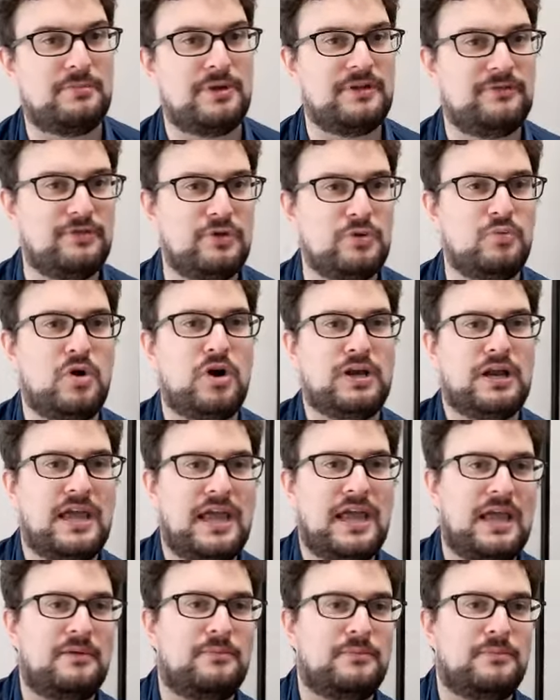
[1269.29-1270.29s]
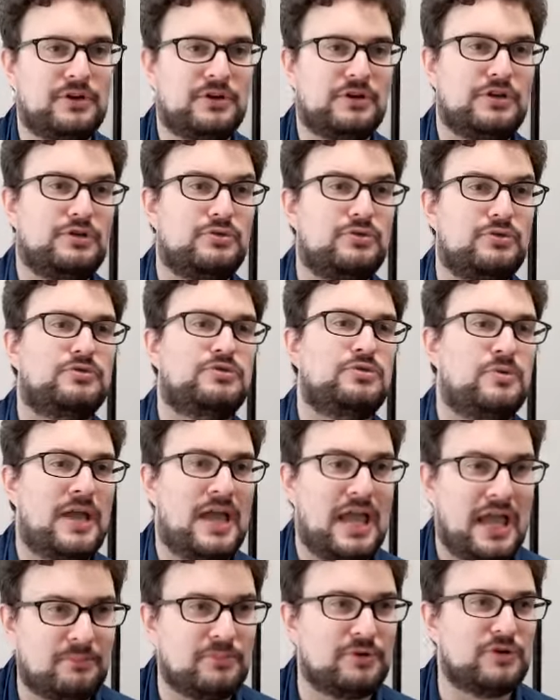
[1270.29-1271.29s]
If you want a hamburger, you go to a
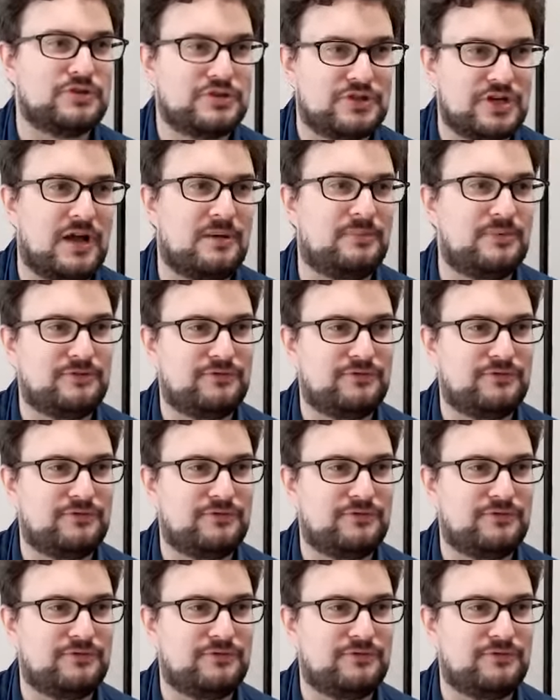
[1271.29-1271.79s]
hamburger shop.